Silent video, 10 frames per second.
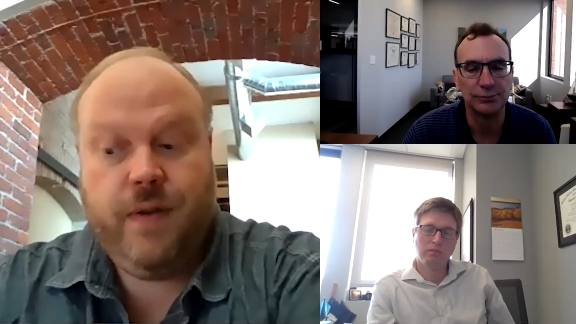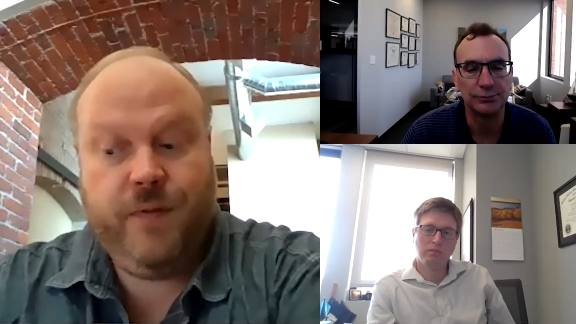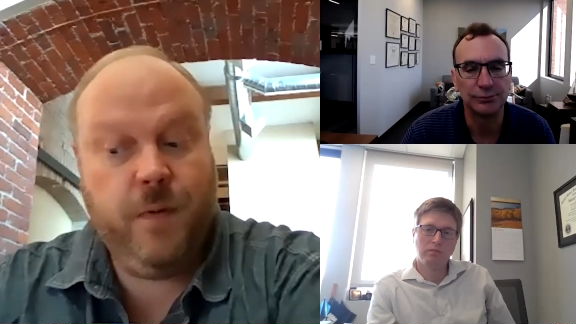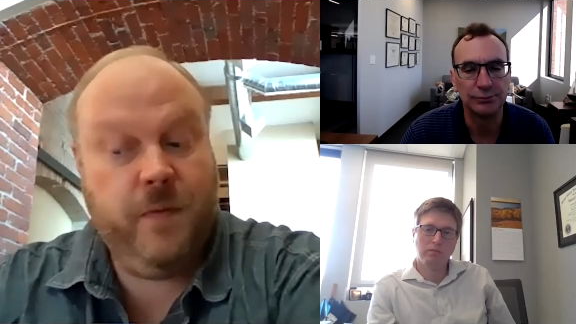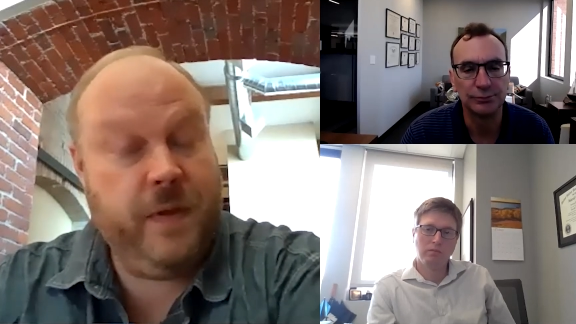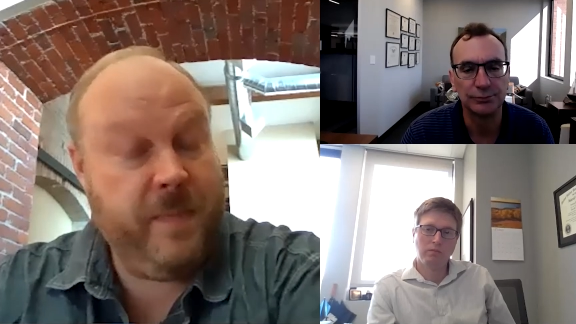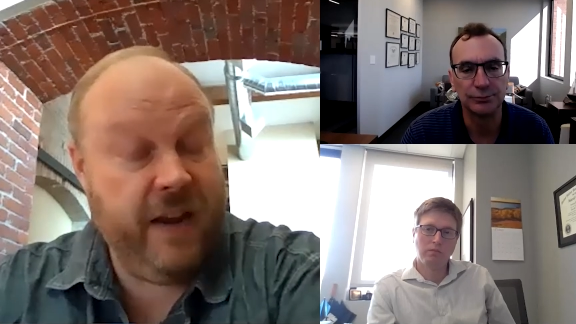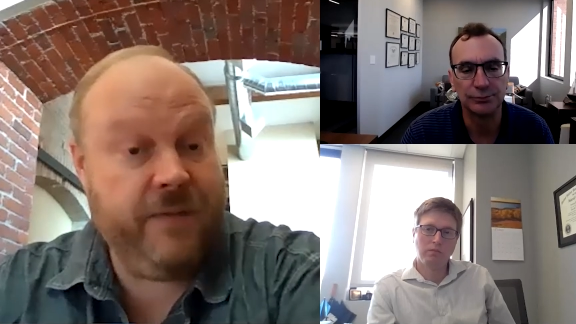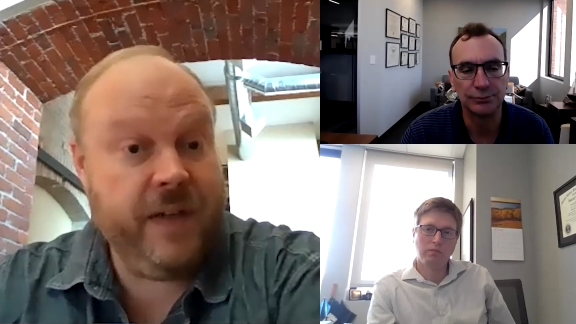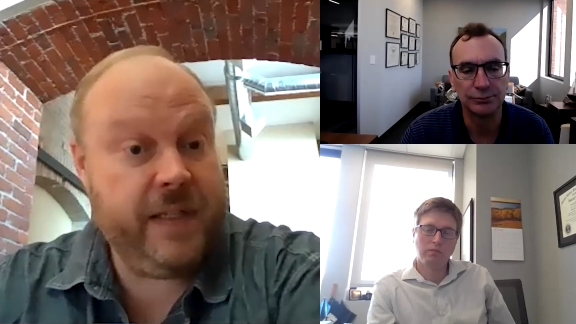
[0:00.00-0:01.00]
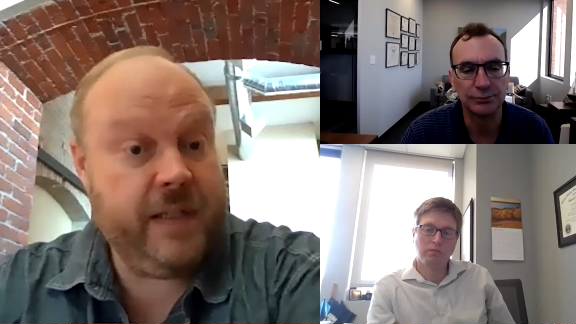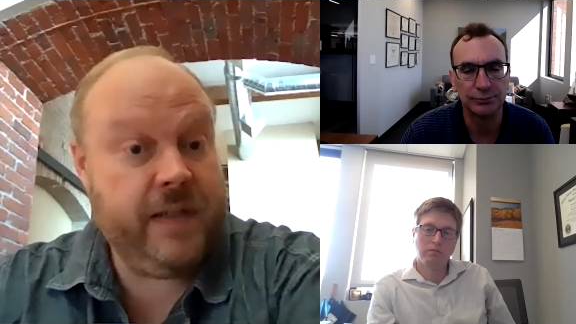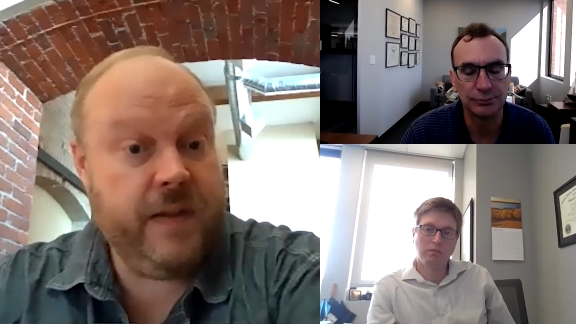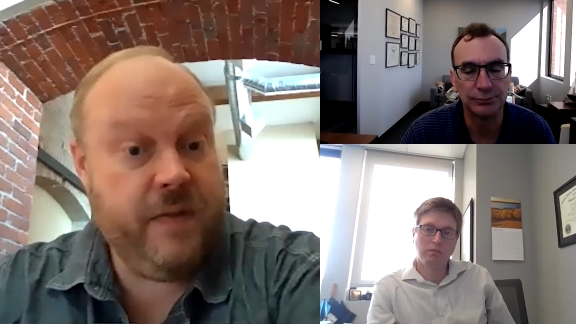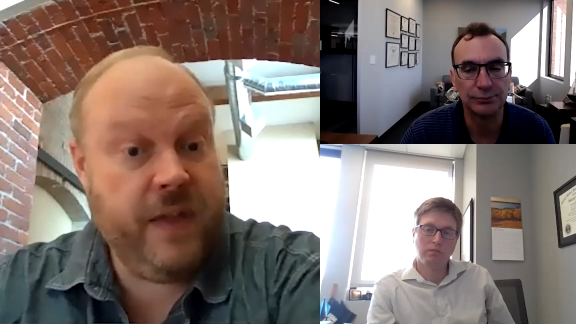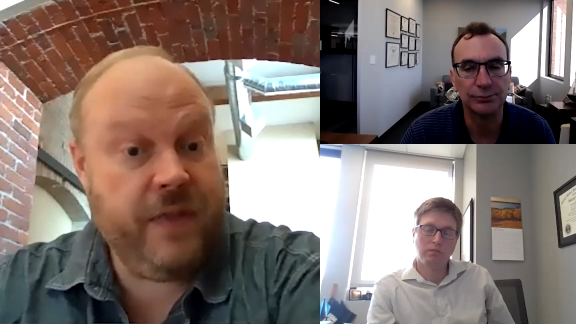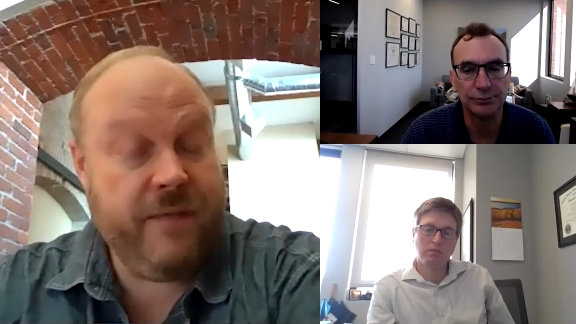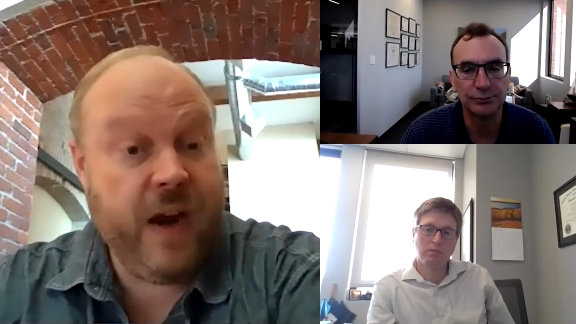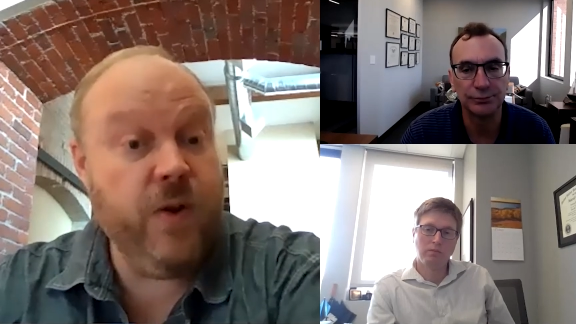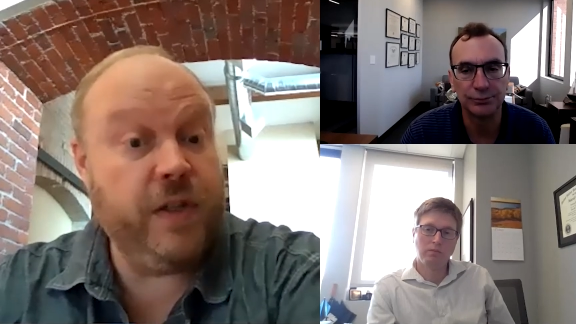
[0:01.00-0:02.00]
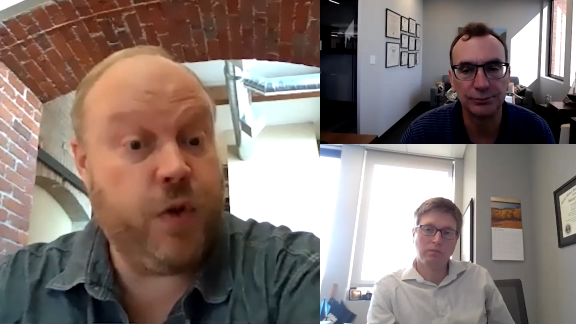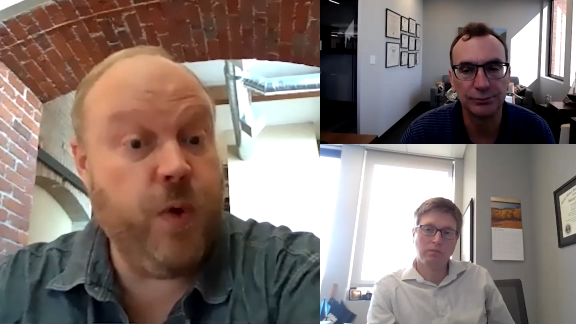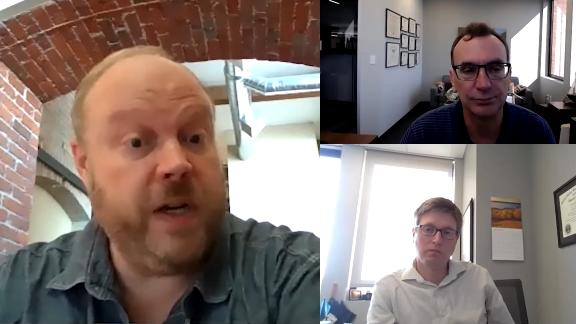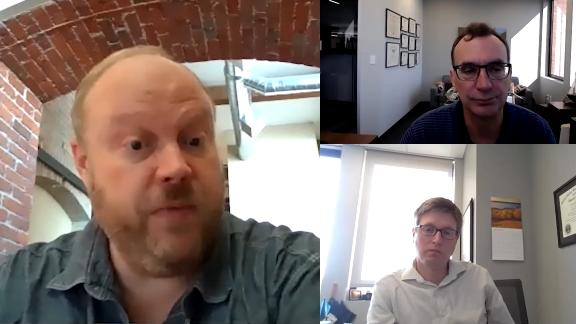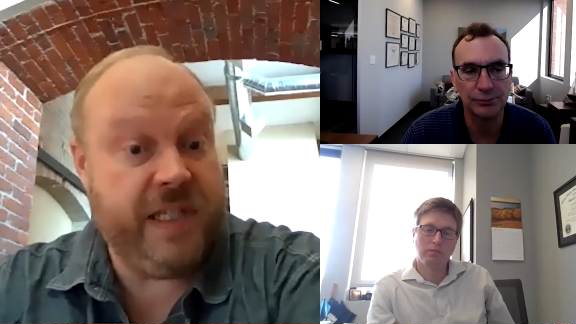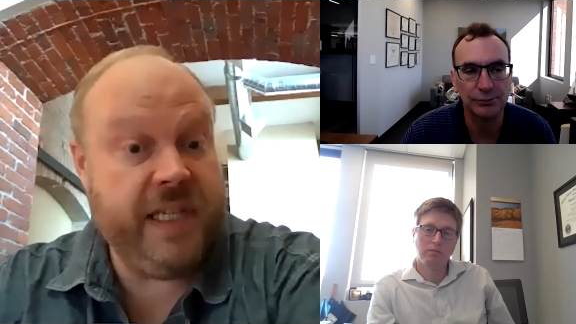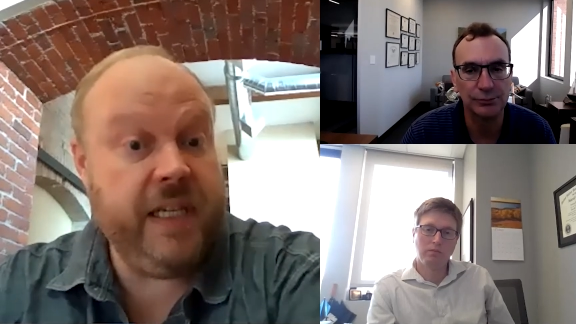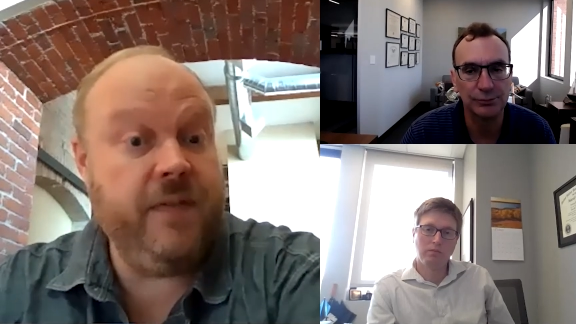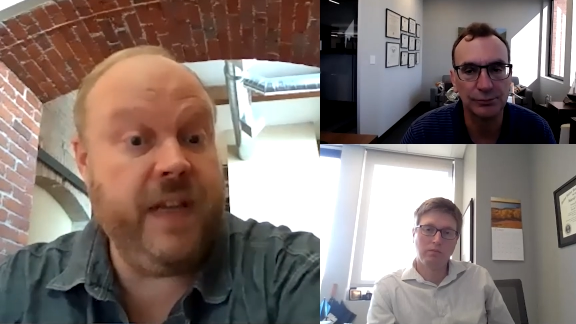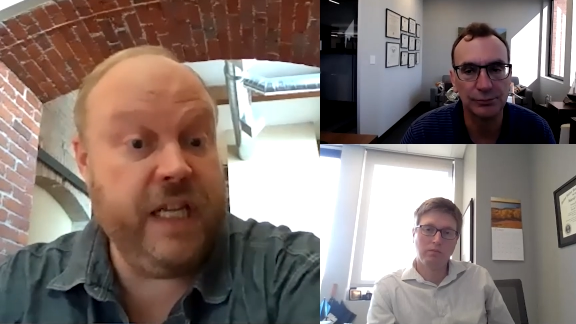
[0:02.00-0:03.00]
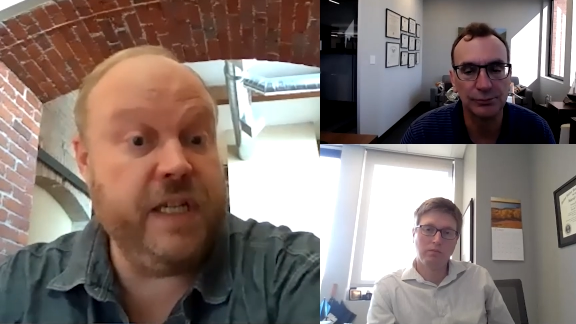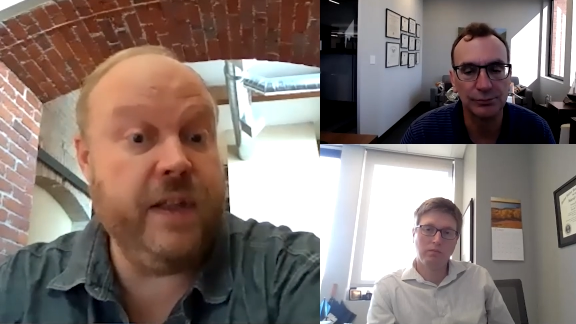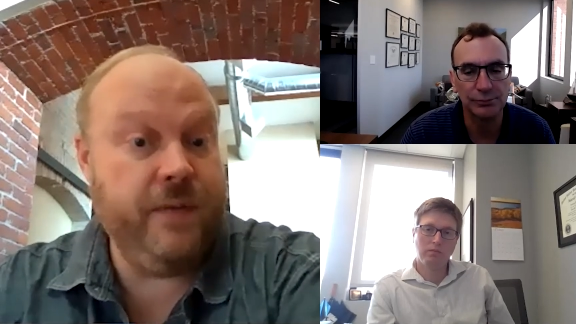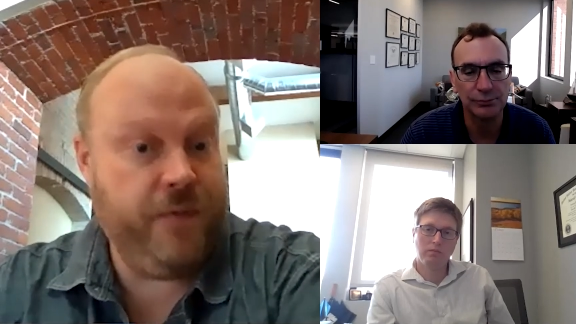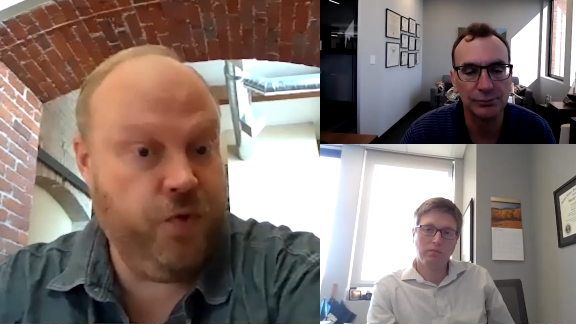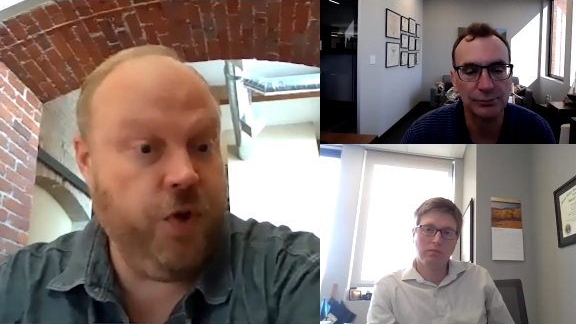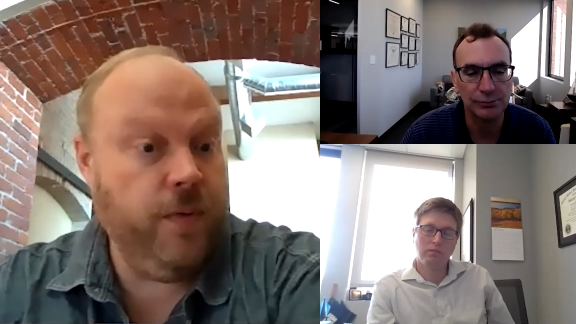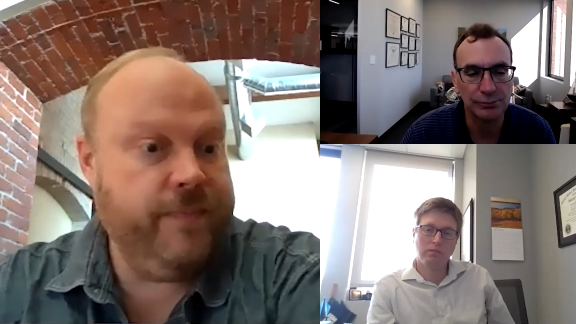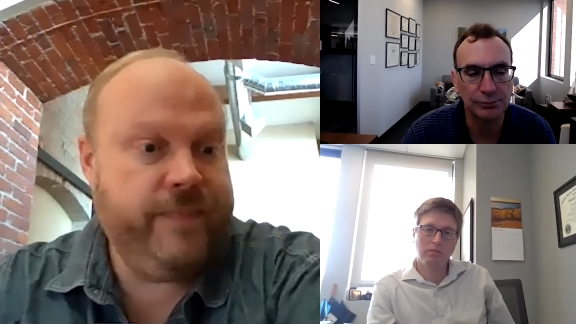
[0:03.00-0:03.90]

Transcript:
Speaker 1: for the benefits that the veteran's going to receive into the future.